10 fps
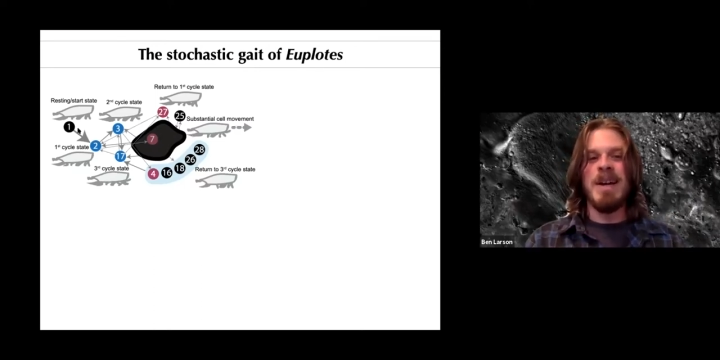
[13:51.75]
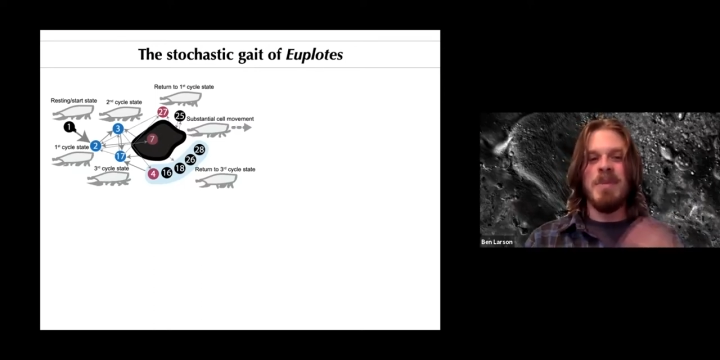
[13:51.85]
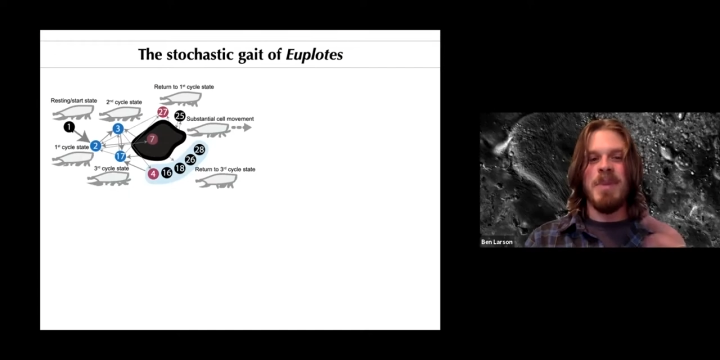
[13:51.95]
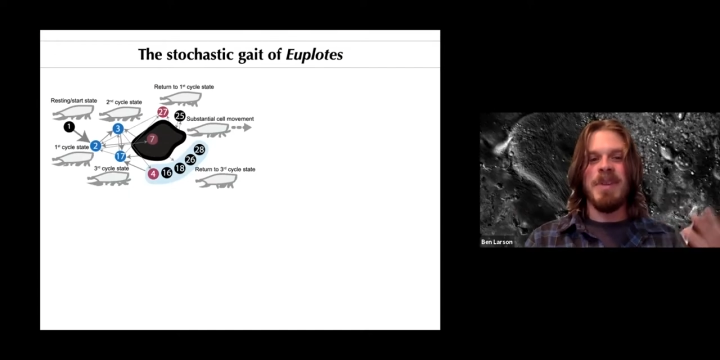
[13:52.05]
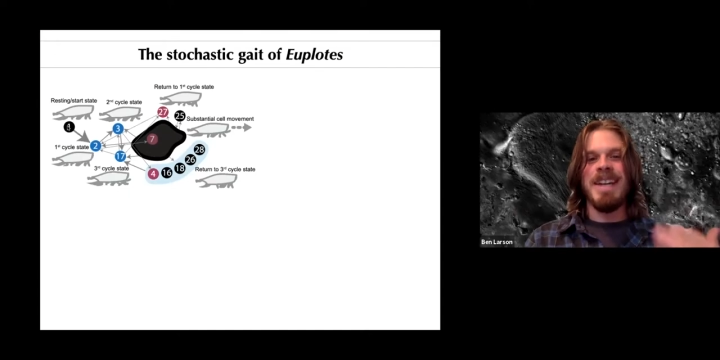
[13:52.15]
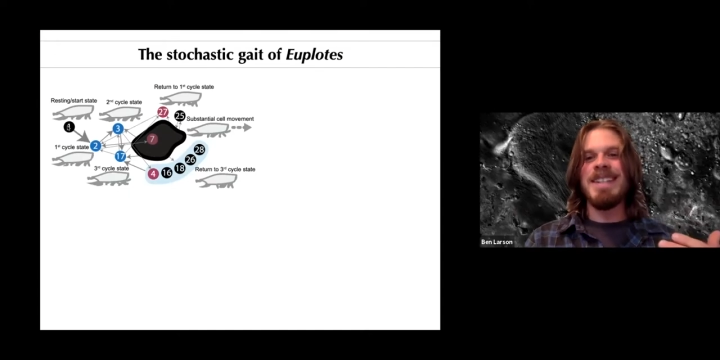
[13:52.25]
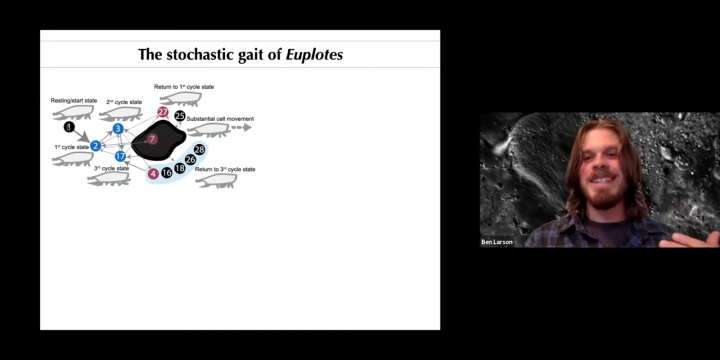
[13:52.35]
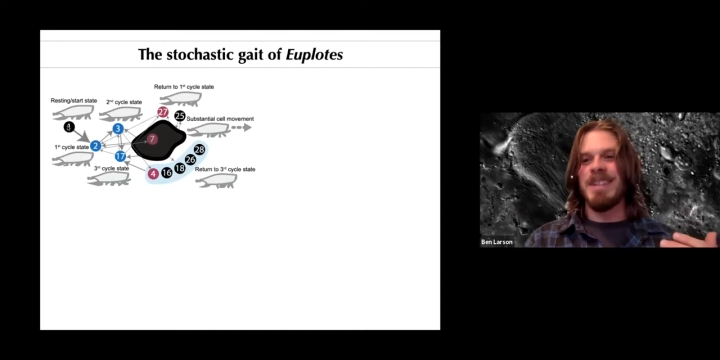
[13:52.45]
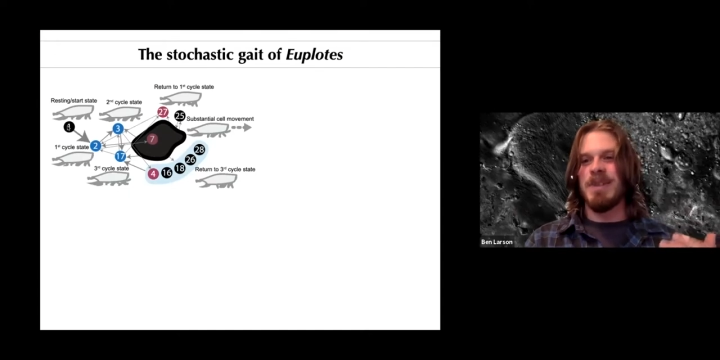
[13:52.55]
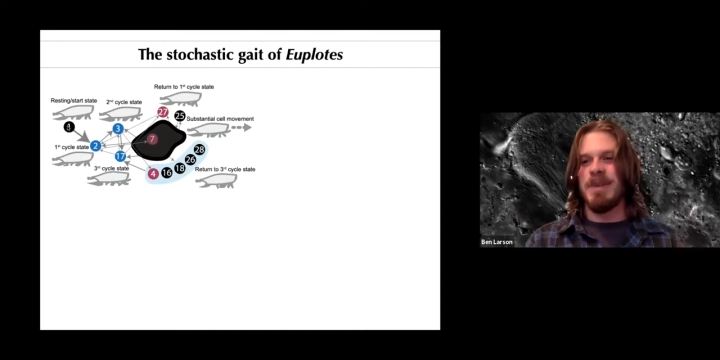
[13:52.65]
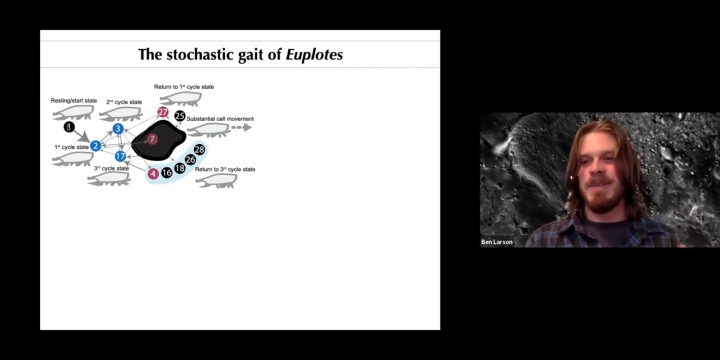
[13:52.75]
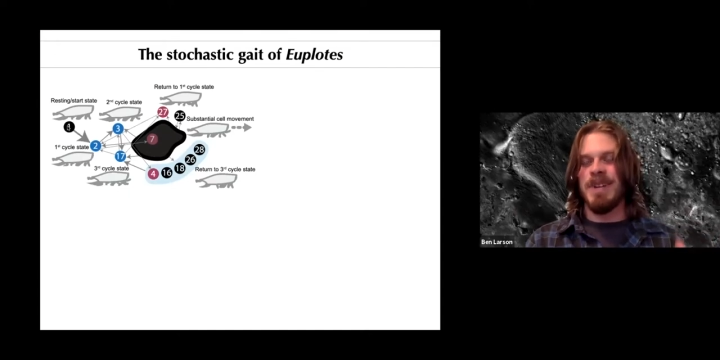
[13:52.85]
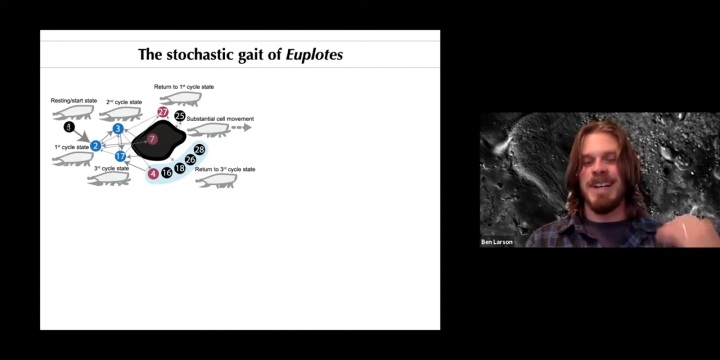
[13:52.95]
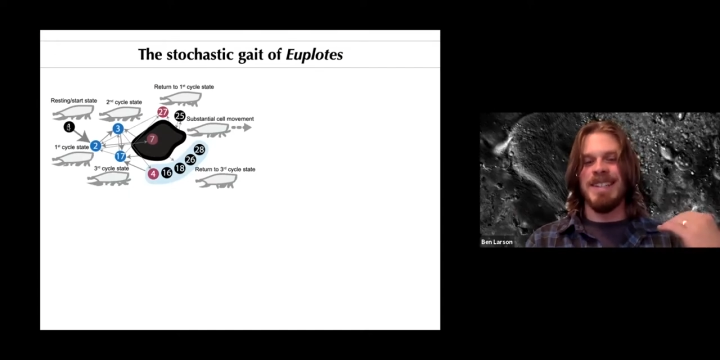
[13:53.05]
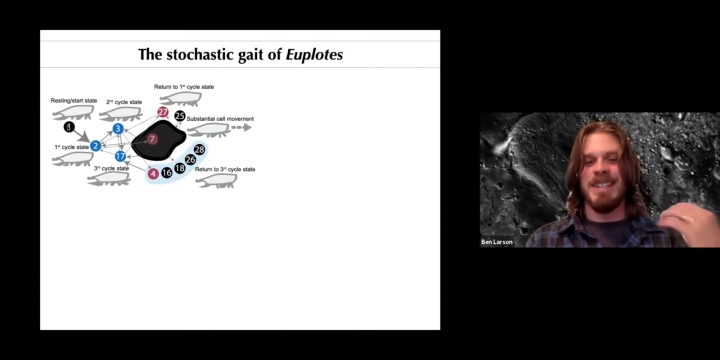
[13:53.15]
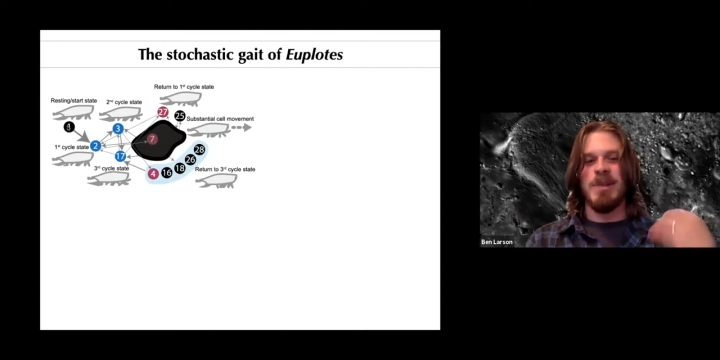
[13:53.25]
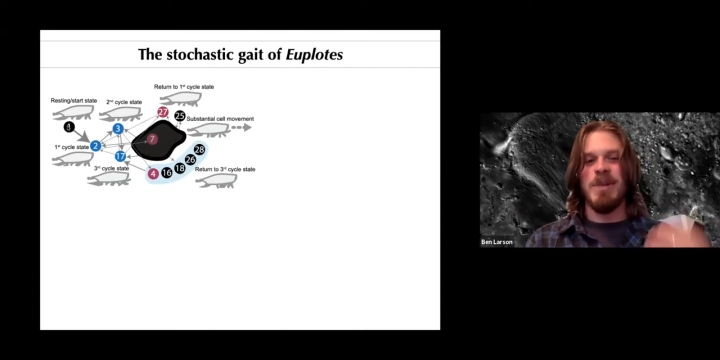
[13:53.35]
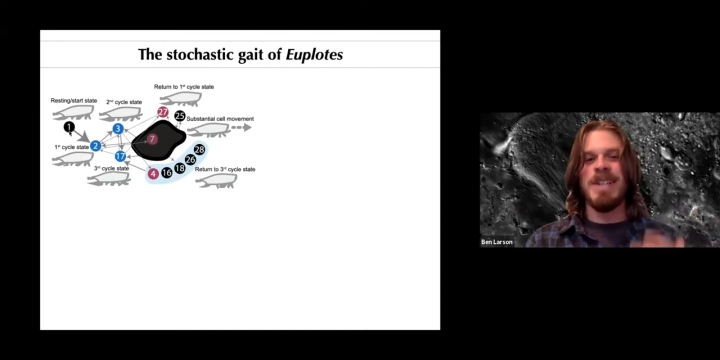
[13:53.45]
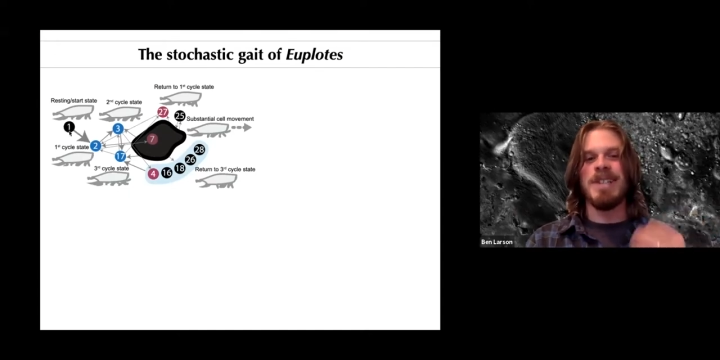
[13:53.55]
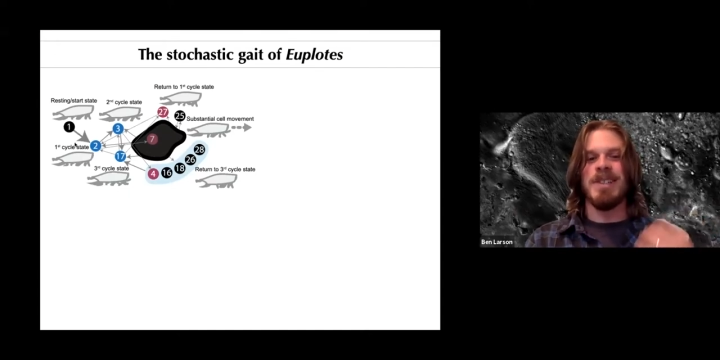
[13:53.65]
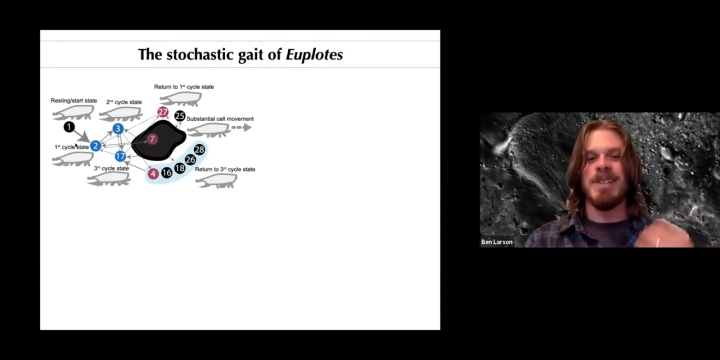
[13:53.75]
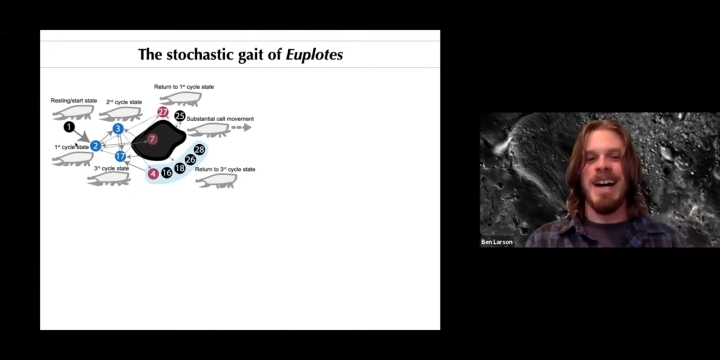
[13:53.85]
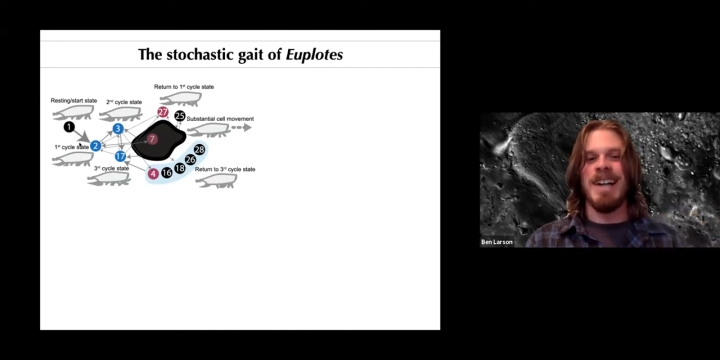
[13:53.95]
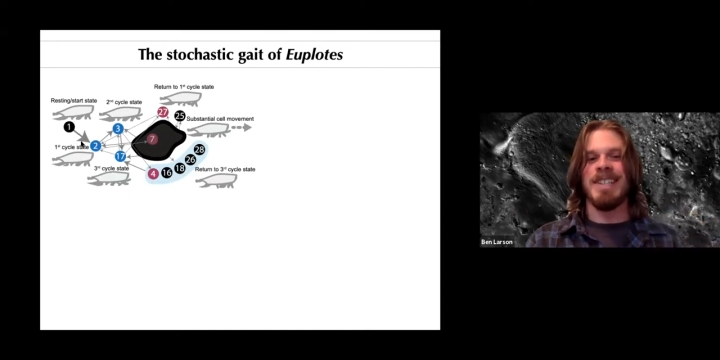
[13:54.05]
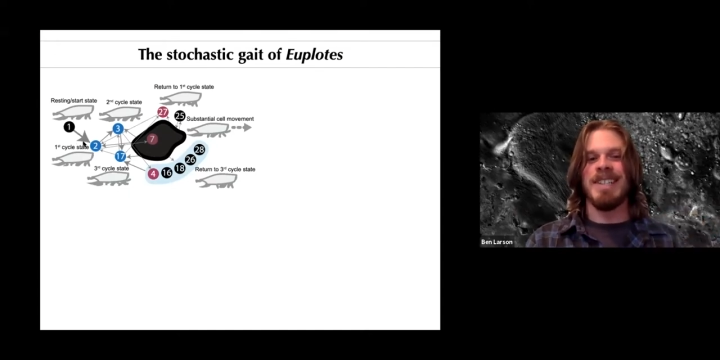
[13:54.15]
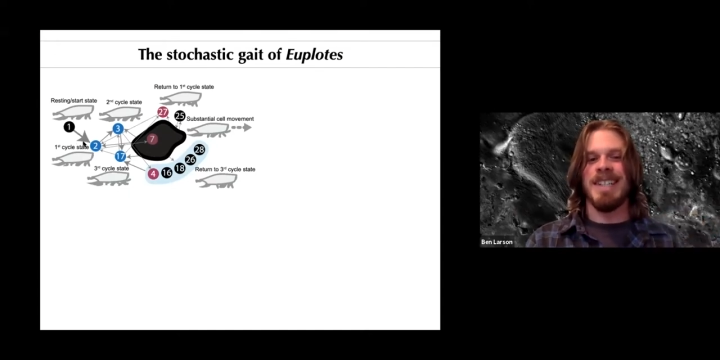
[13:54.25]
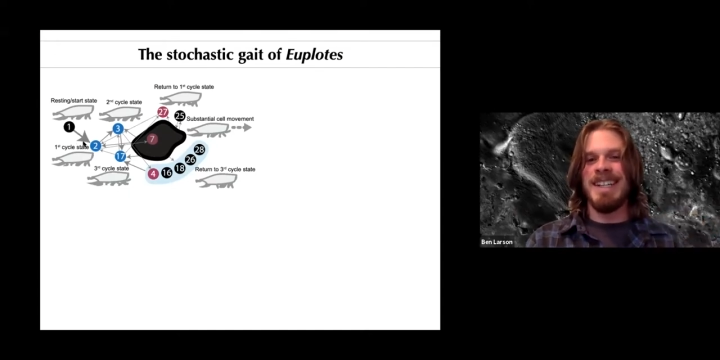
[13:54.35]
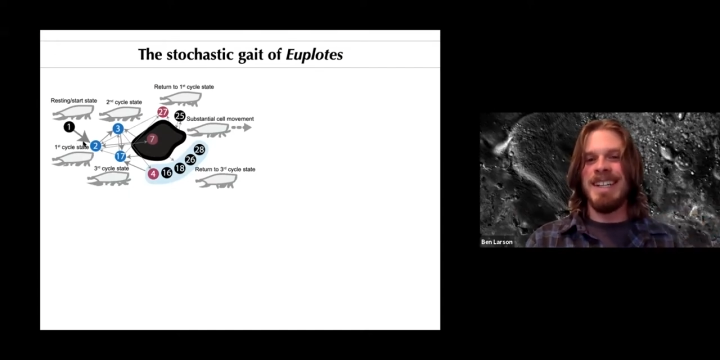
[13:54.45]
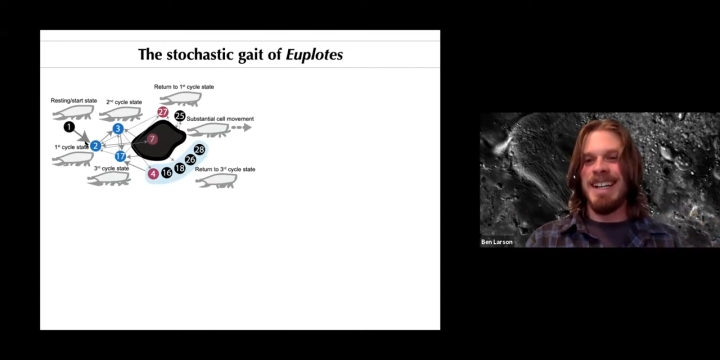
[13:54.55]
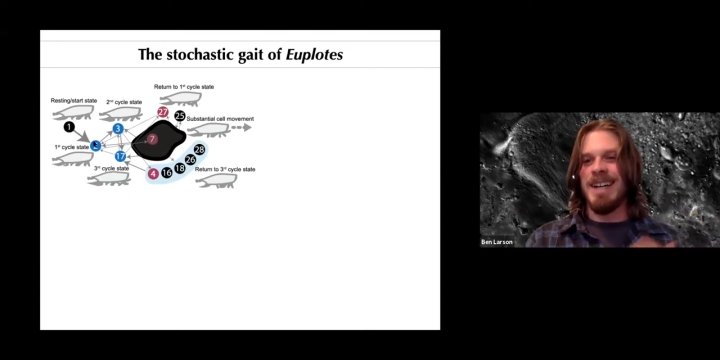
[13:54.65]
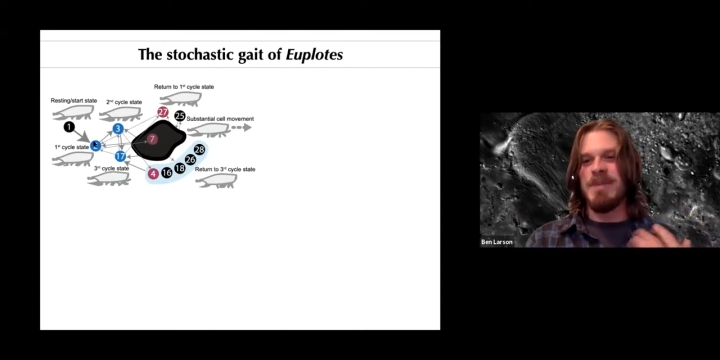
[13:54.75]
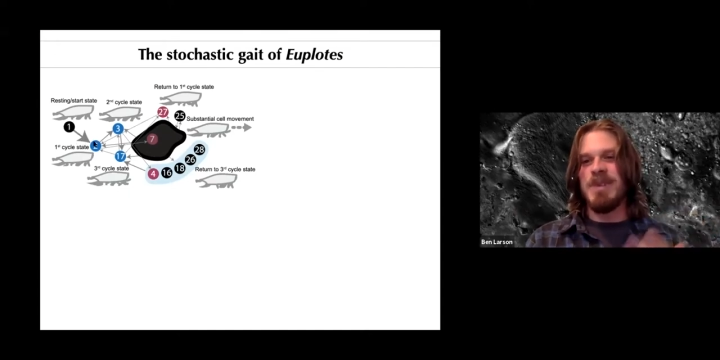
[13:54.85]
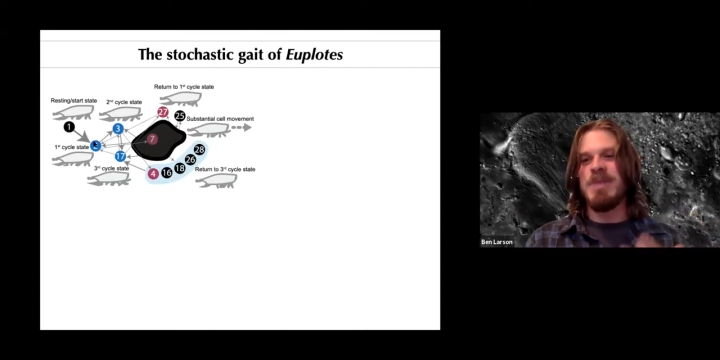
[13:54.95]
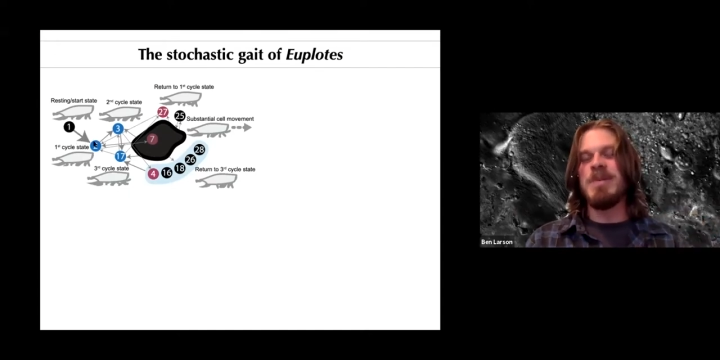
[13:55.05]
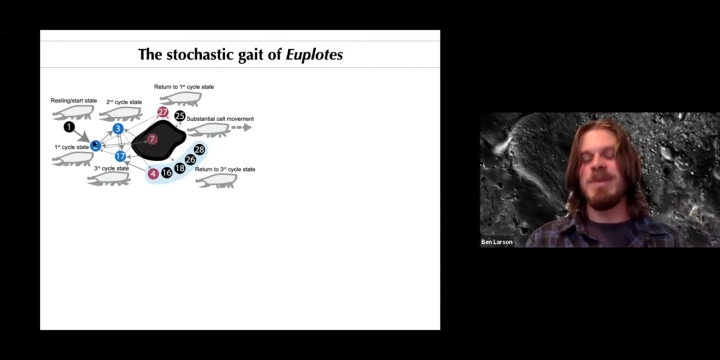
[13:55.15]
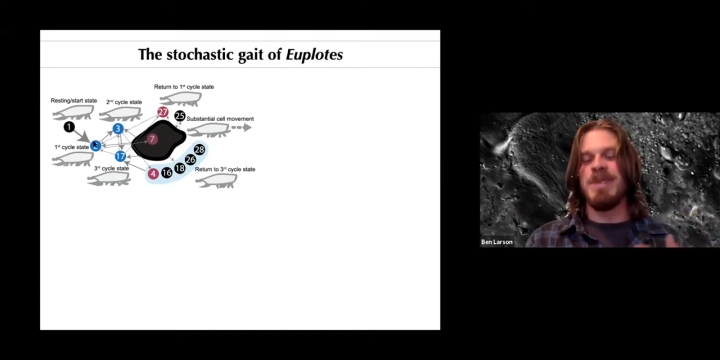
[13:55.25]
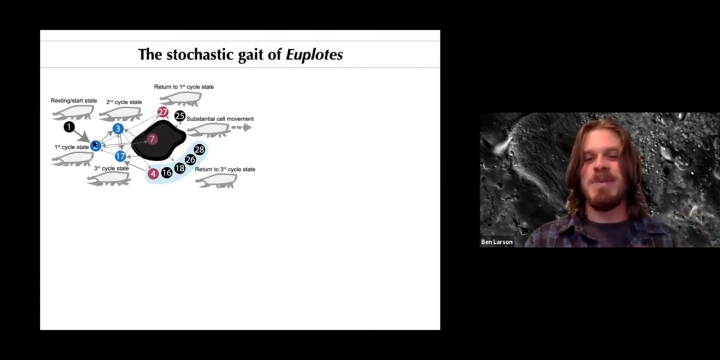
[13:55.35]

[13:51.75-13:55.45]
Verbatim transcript: but there is sort of a, a sequential logic um, to, to